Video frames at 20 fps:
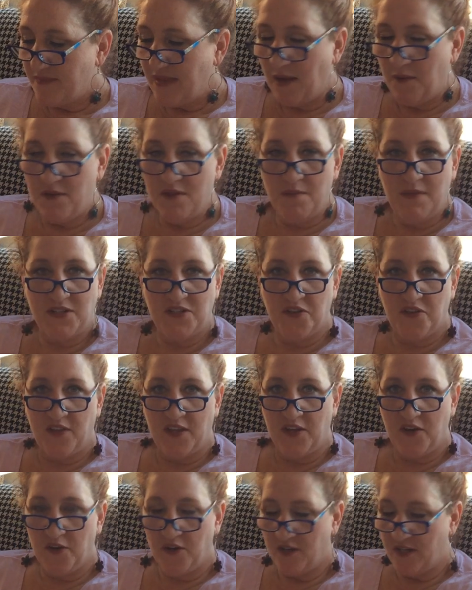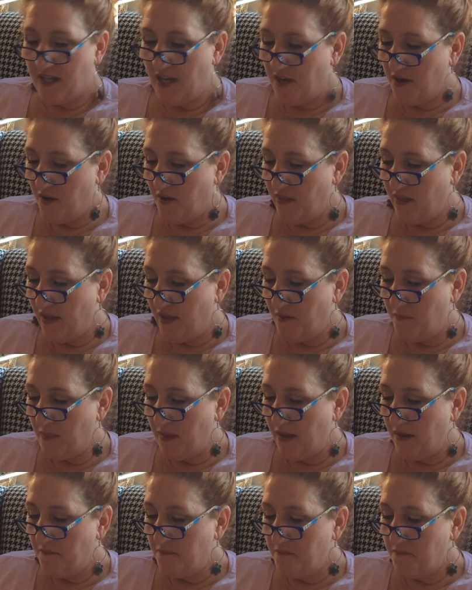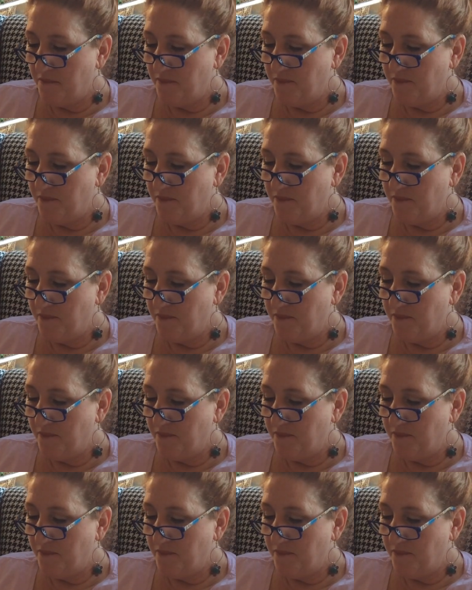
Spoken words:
I was much thinner and younger then, but